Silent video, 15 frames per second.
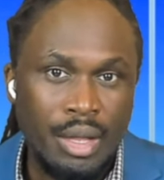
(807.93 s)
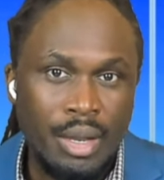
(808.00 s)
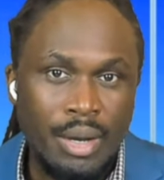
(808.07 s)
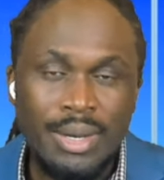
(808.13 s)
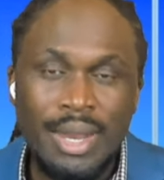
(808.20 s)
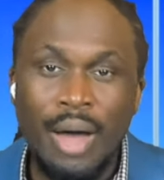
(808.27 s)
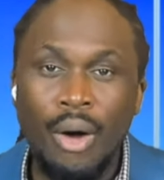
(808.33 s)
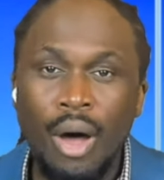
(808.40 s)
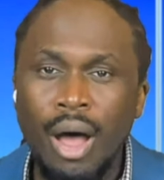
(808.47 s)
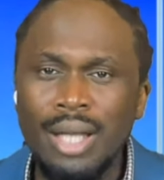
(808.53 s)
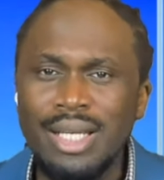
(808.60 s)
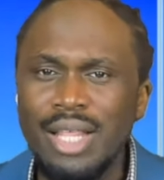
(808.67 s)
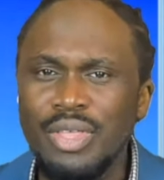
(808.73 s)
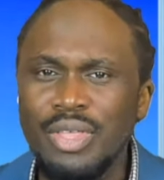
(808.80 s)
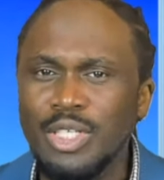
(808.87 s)
Now,
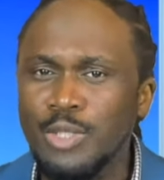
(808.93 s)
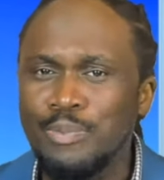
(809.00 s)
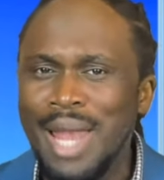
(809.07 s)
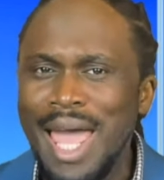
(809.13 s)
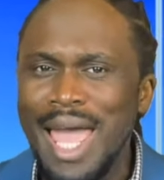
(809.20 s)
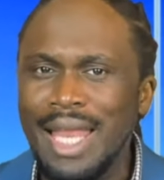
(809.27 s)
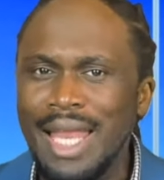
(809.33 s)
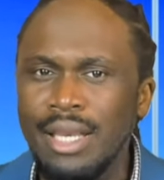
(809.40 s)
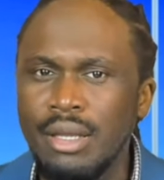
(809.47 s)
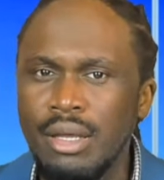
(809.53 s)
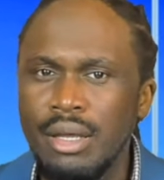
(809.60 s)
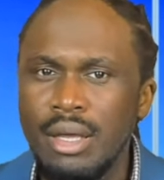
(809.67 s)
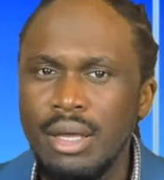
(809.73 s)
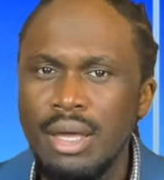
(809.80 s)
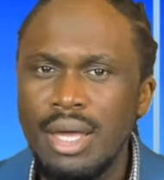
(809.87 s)
under this plan,
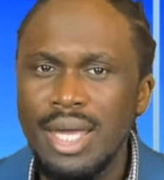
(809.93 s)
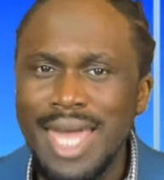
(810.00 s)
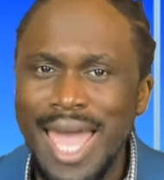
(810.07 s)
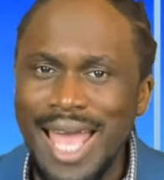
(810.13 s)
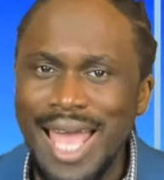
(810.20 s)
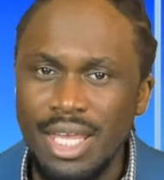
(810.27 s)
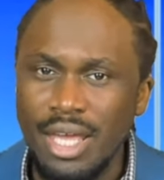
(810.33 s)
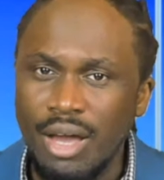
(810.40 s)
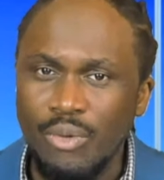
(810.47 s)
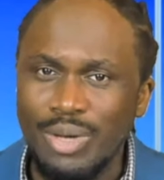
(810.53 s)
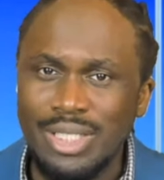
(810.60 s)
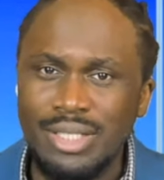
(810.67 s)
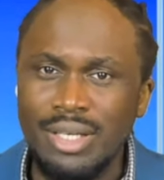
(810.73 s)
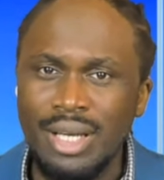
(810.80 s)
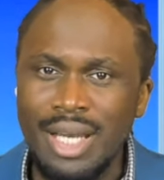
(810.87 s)
Kenya
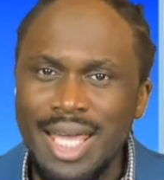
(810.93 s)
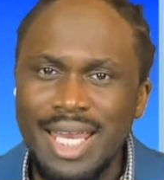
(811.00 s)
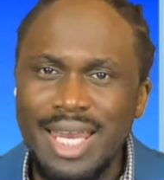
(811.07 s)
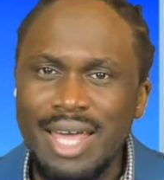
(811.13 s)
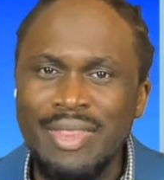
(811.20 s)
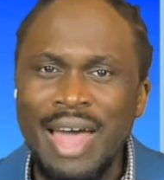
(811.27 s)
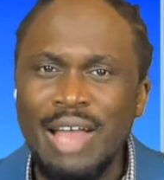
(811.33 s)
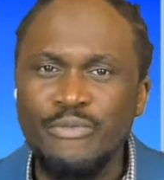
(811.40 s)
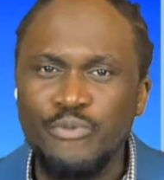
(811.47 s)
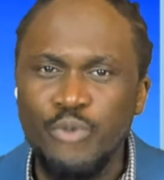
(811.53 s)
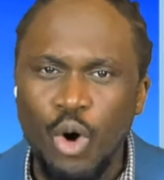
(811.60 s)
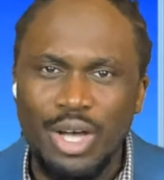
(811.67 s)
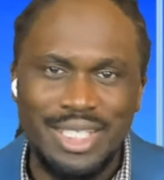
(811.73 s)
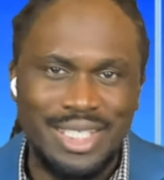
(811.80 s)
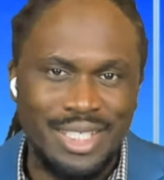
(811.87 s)
was to lead that
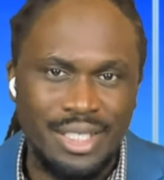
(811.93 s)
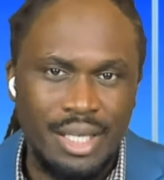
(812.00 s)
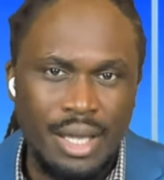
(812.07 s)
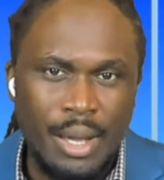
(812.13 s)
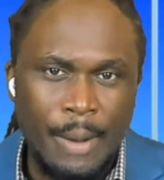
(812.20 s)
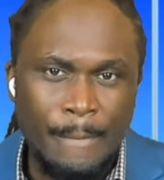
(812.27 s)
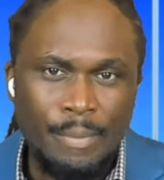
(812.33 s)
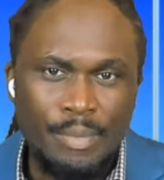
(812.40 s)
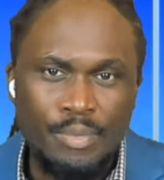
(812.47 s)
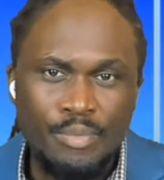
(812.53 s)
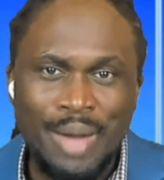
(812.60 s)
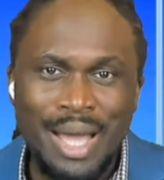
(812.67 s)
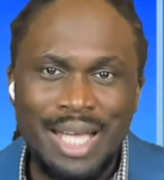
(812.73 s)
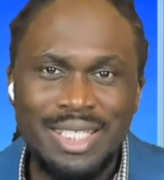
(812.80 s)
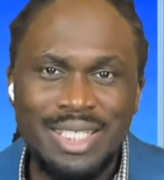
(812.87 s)
force
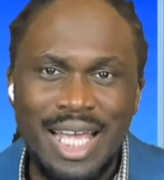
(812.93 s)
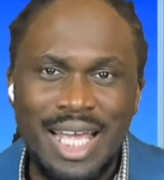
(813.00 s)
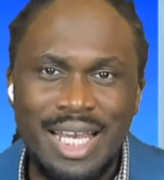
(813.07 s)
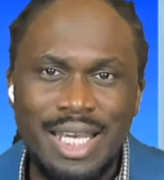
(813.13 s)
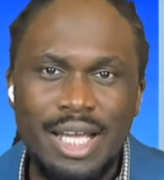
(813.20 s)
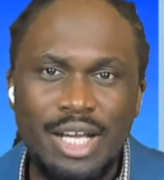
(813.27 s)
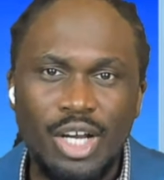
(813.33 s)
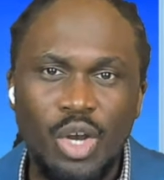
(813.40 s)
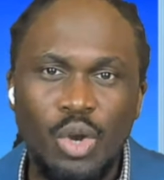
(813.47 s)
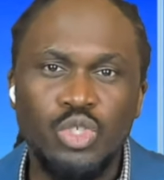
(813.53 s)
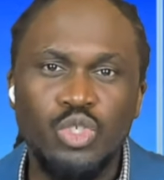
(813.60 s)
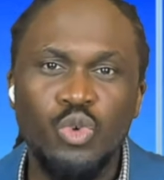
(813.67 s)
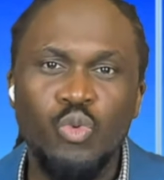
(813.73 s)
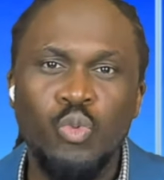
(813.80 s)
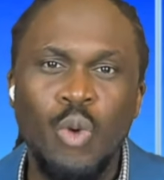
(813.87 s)
by sending close
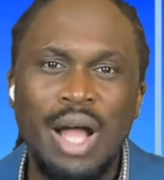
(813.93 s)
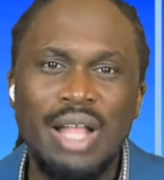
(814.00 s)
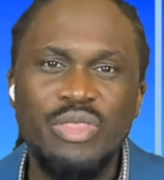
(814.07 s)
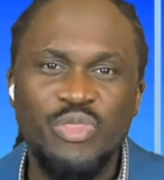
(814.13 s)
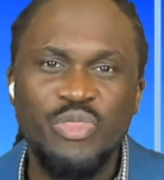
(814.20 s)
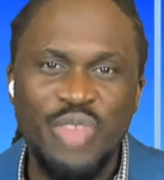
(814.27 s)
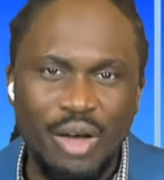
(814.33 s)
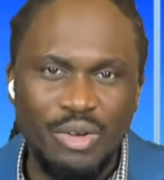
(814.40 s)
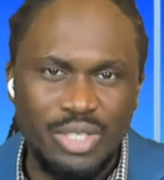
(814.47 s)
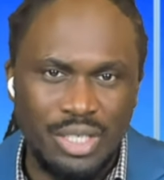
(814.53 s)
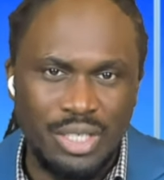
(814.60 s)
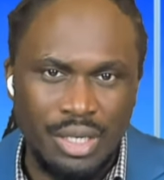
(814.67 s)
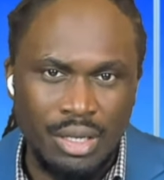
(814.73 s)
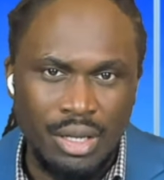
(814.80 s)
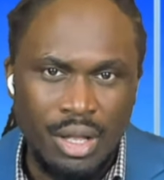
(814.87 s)
to
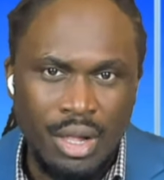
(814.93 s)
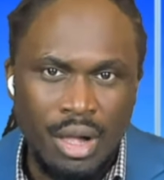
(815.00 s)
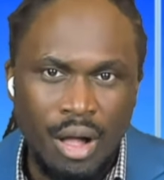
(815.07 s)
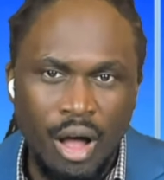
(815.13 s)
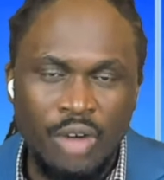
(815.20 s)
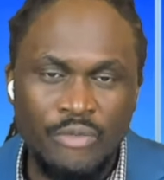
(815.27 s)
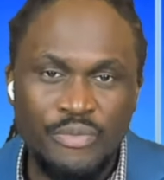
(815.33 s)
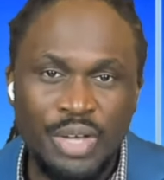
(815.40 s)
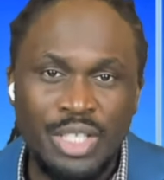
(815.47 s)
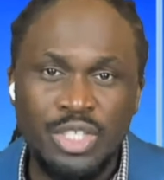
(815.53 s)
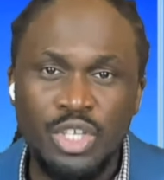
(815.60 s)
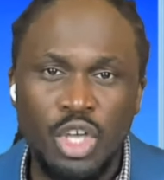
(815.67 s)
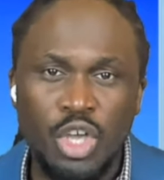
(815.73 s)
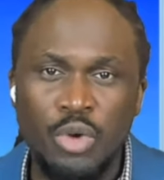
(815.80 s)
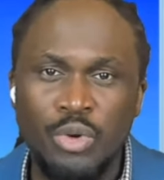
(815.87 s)
1,000 of its
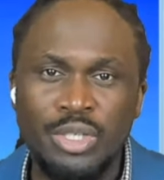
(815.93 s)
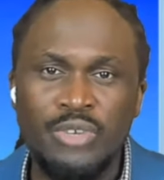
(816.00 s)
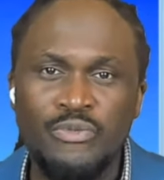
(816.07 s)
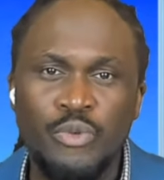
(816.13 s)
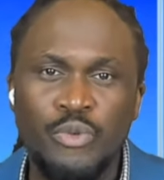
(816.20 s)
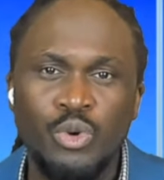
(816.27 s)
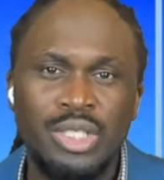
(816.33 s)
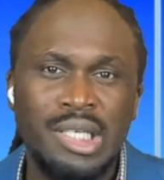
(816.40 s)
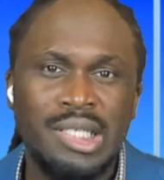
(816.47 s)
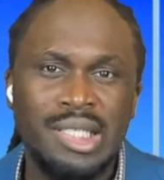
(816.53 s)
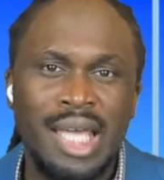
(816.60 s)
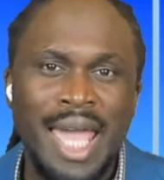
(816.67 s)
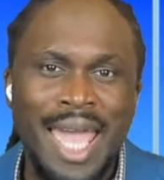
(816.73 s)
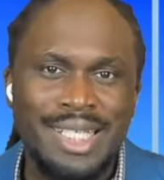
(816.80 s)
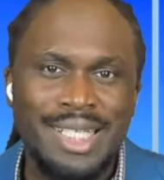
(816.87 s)
security forces to
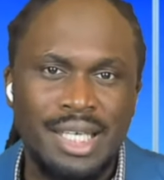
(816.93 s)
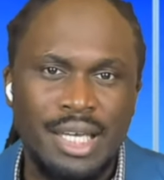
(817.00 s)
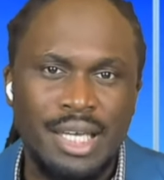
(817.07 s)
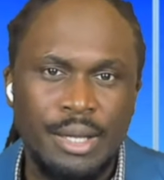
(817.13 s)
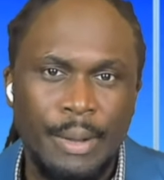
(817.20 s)
Haiti,